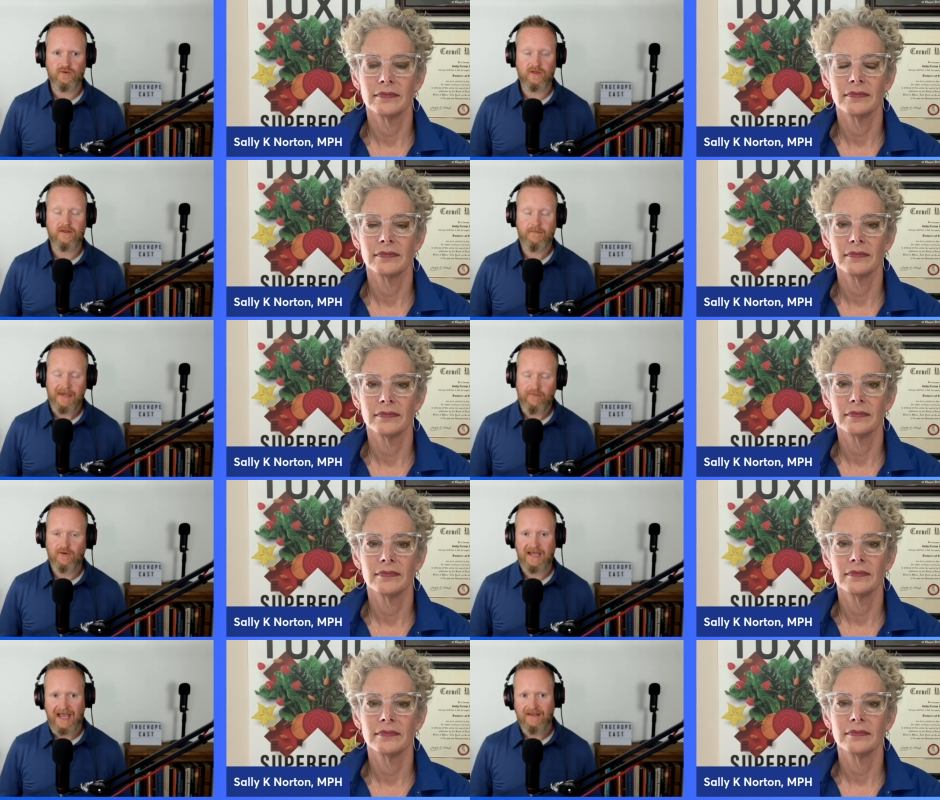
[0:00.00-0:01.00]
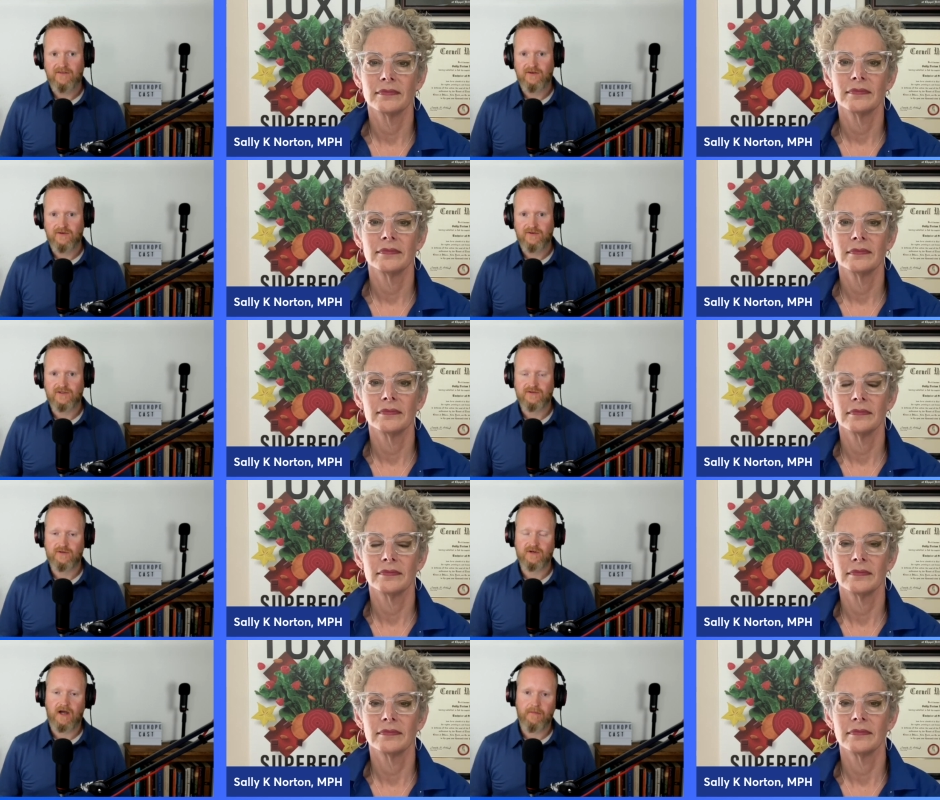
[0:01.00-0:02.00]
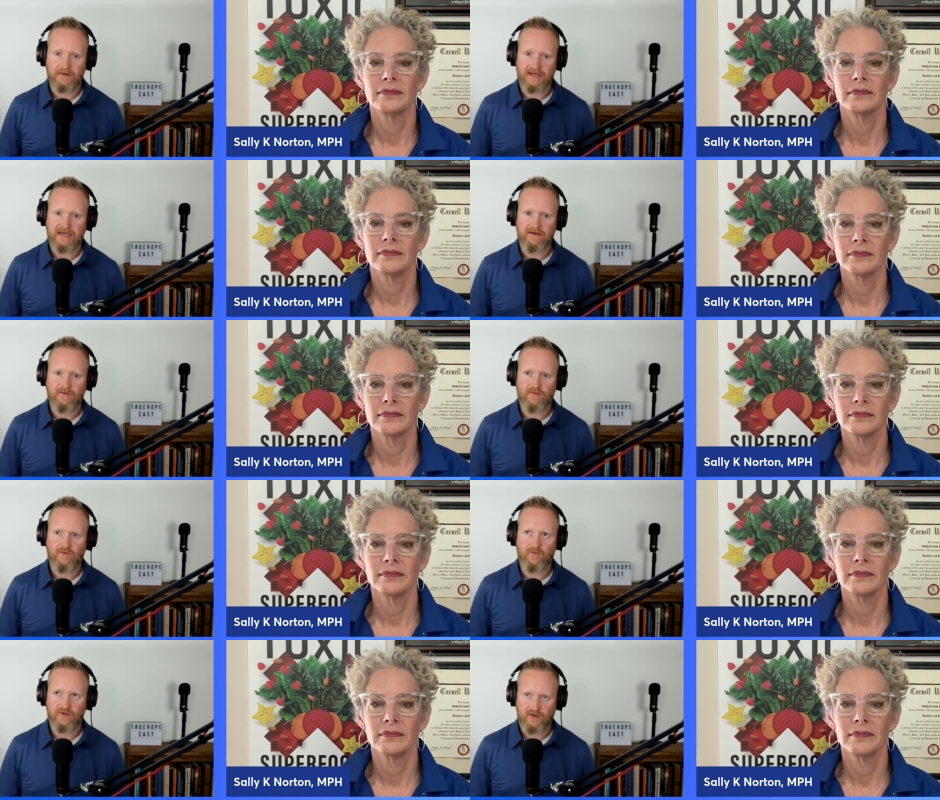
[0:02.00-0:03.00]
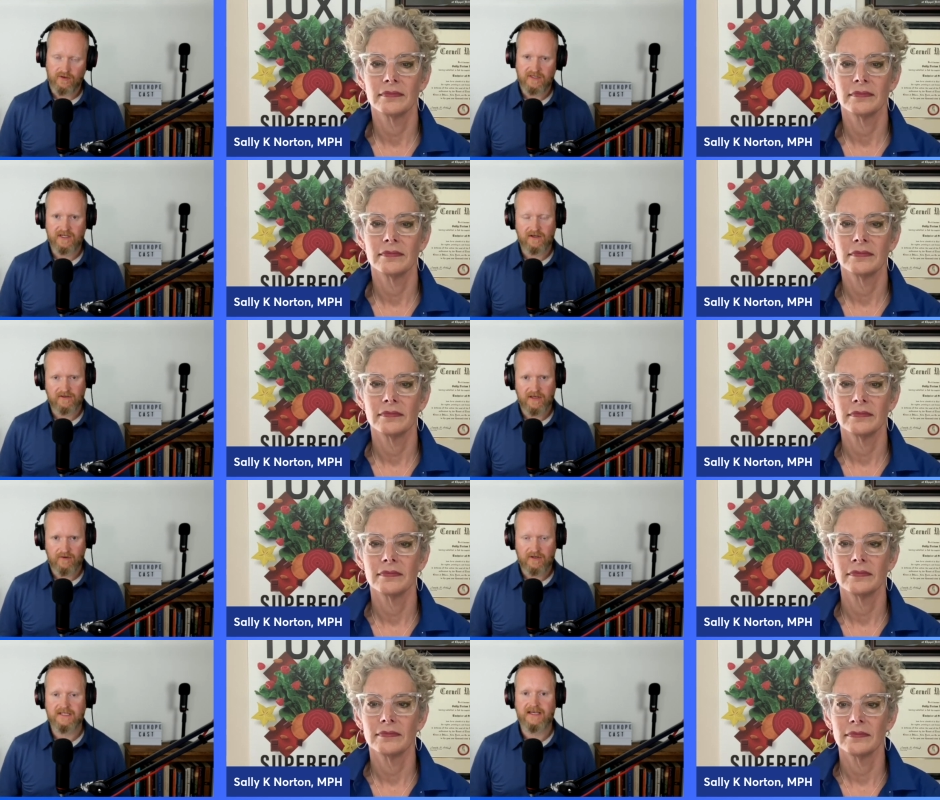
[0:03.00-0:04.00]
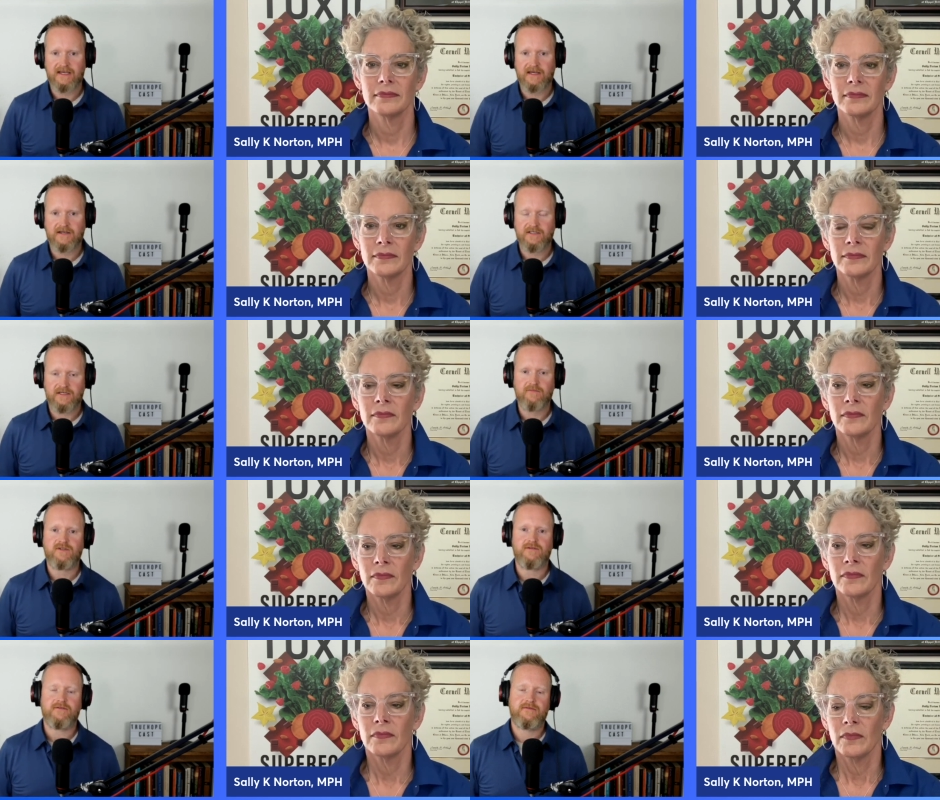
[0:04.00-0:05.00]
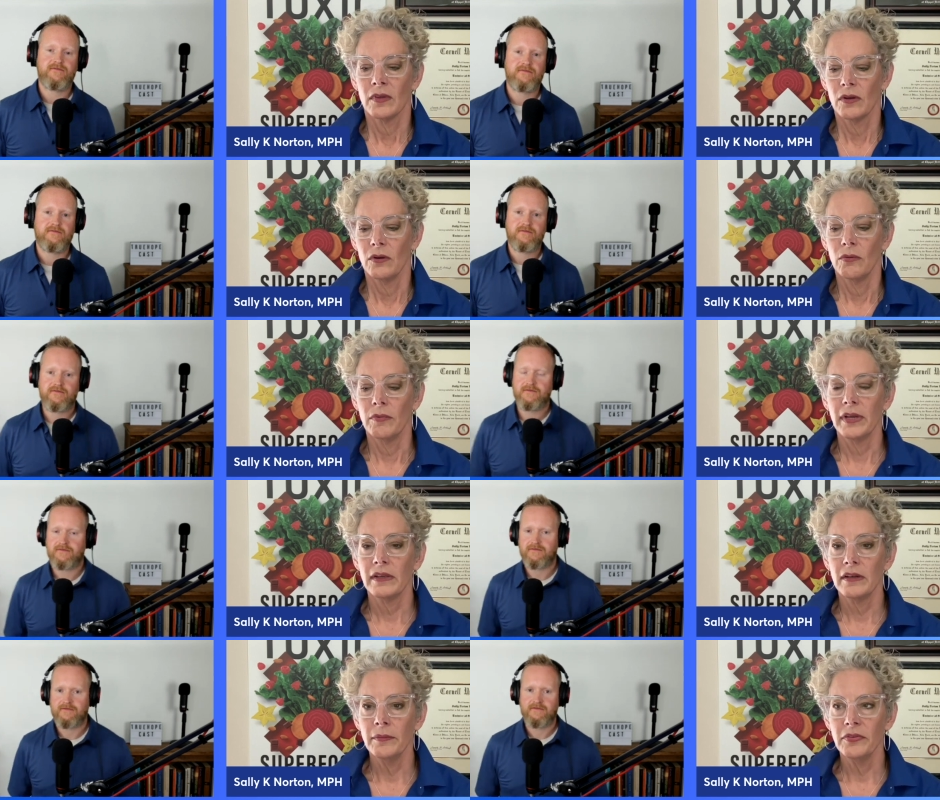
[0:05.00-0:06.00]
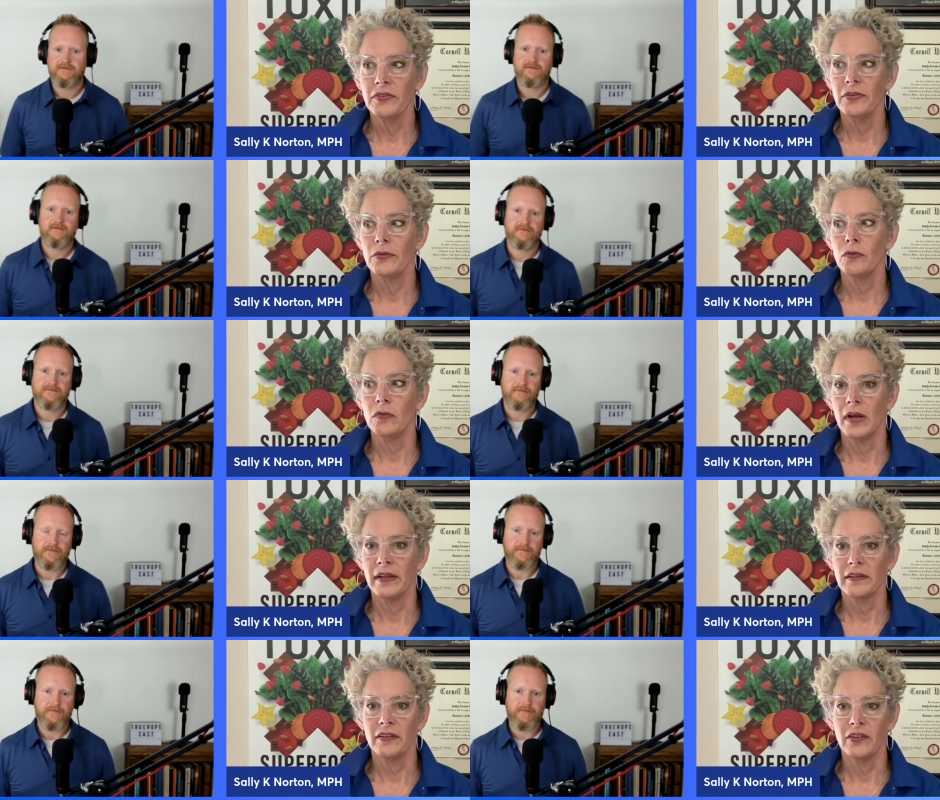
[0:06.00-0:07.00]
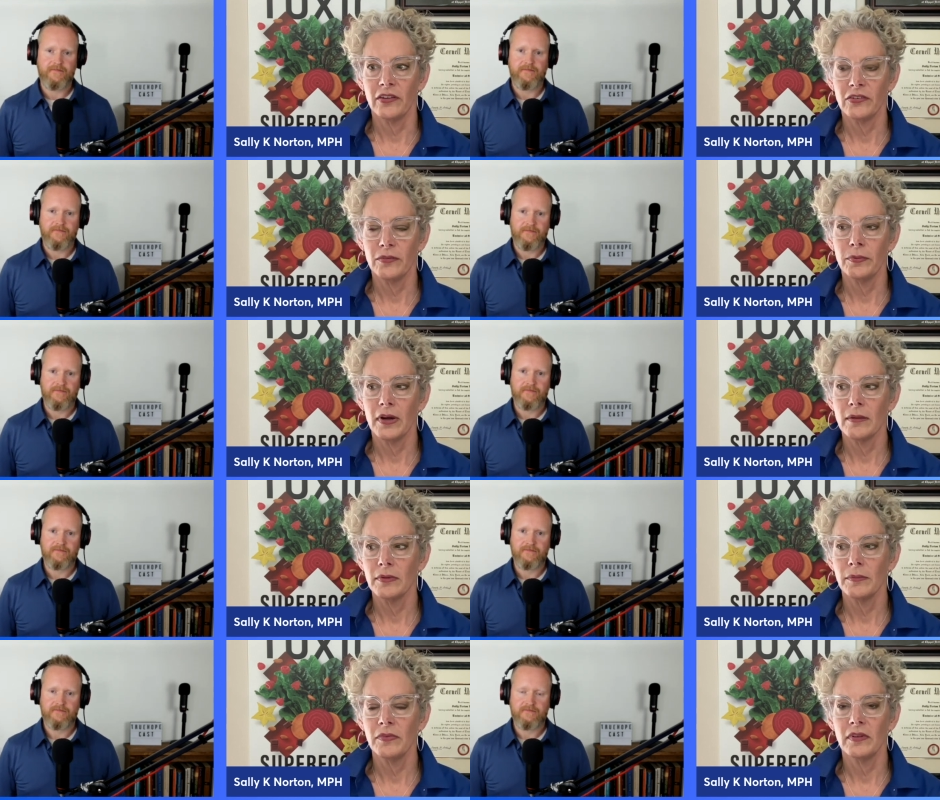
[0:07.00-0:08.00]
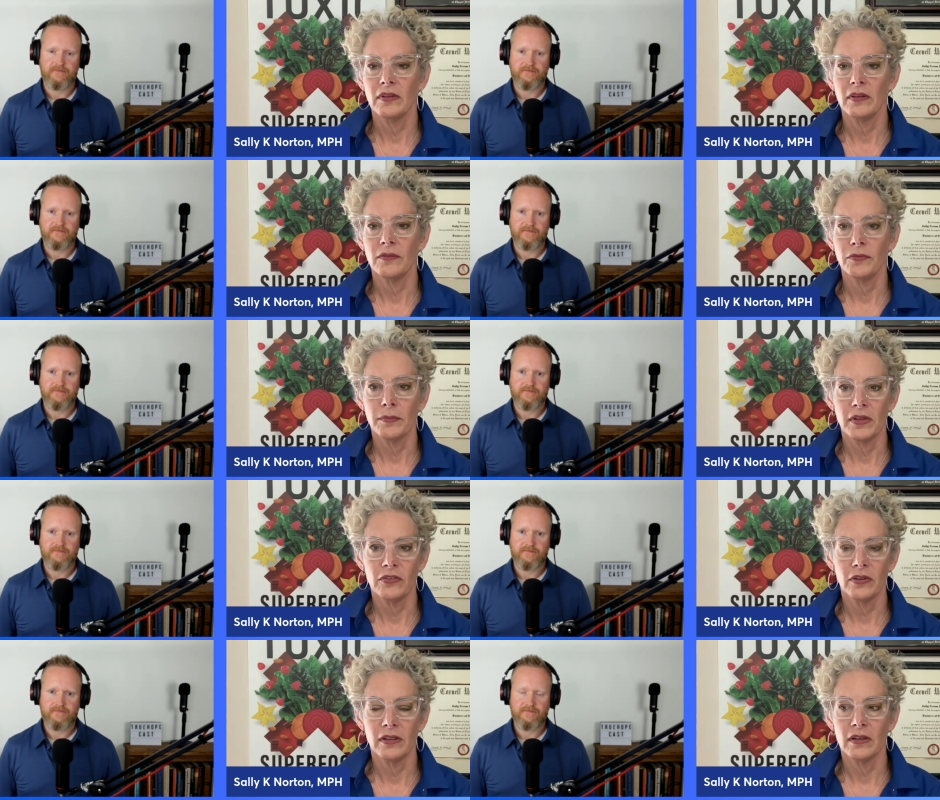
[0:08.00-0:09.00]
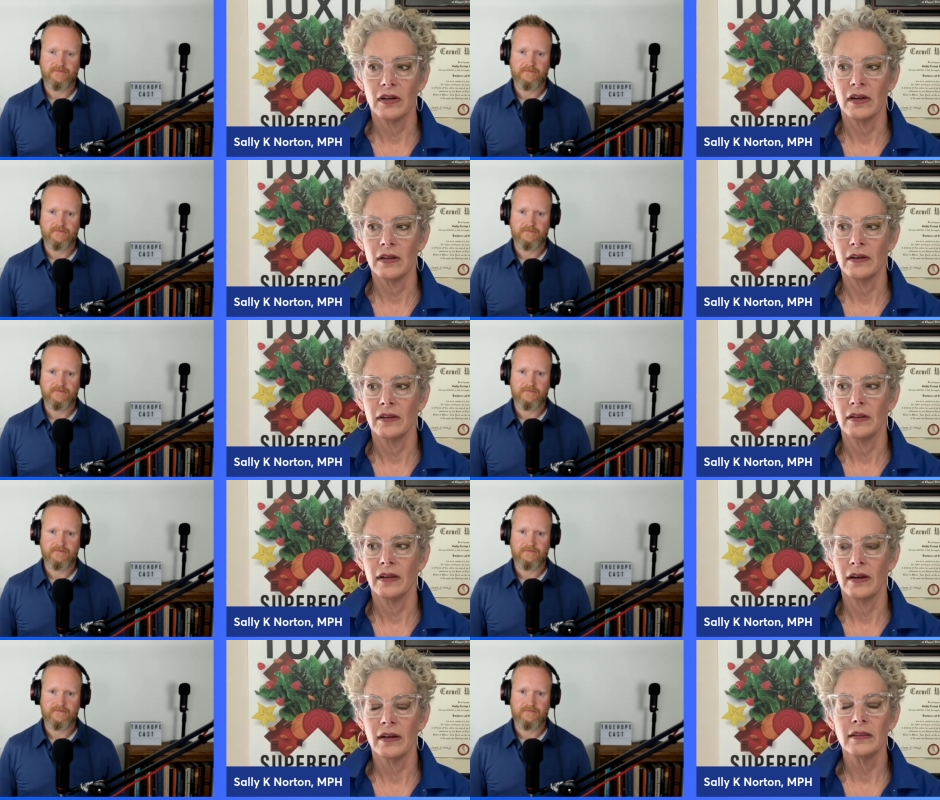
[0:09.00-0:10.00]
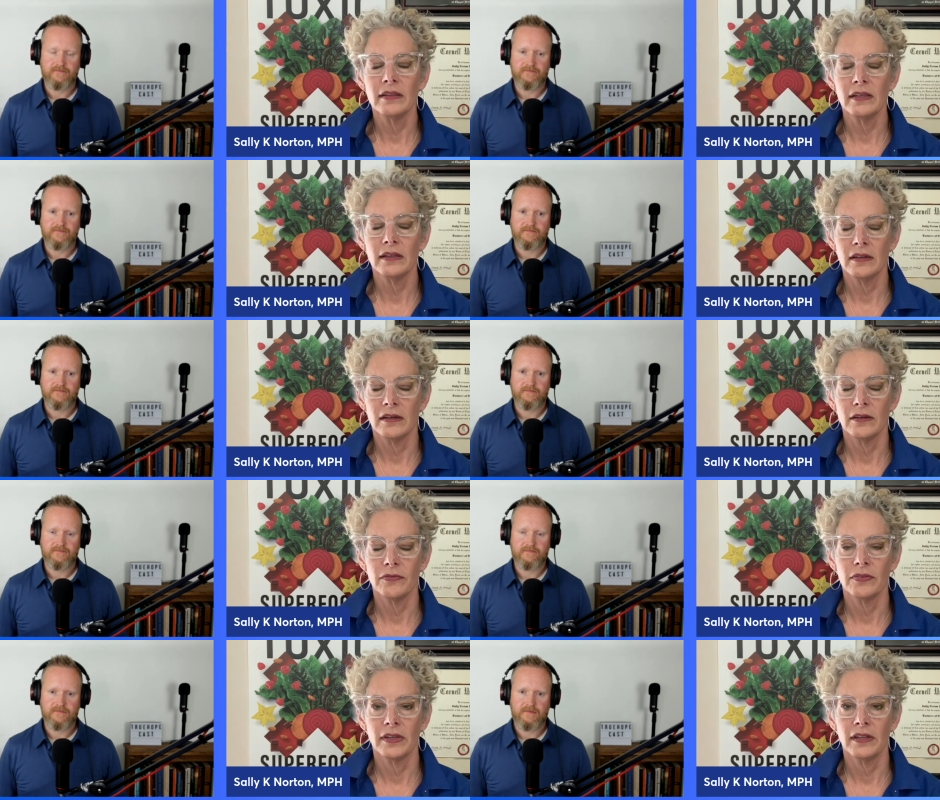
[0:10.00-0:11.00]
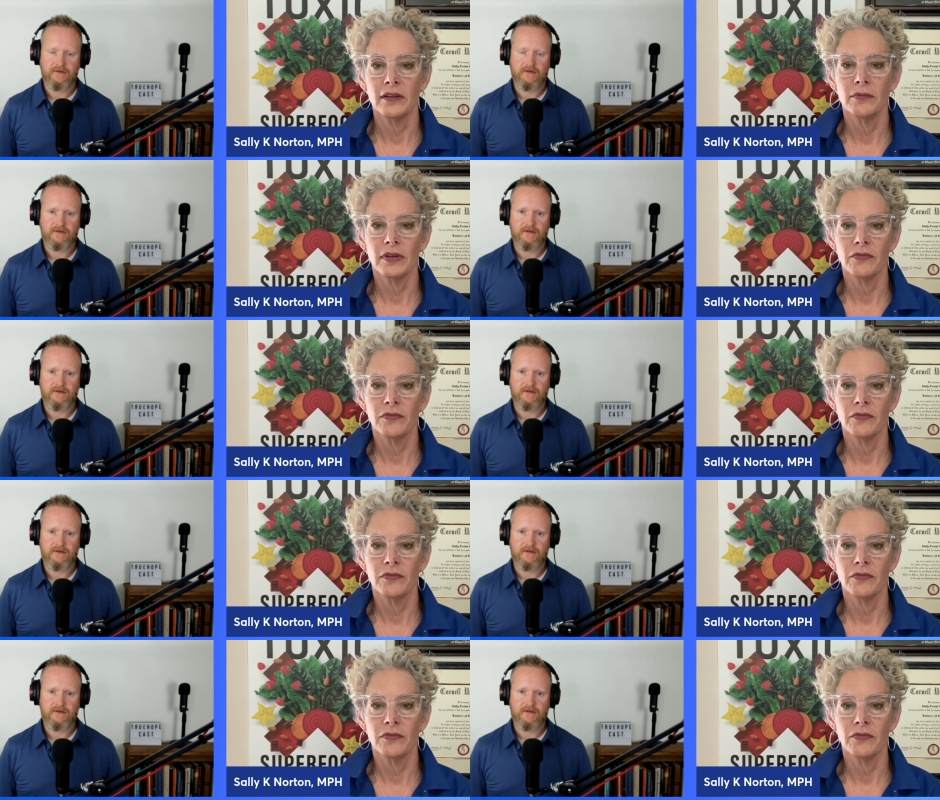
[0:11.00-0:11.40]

Speaker 1: to accompany reducing their oxalate consumption?
Speaker 2: When it comes to chronic digestive problems and inflammation in the gut, oddly enough, getting rid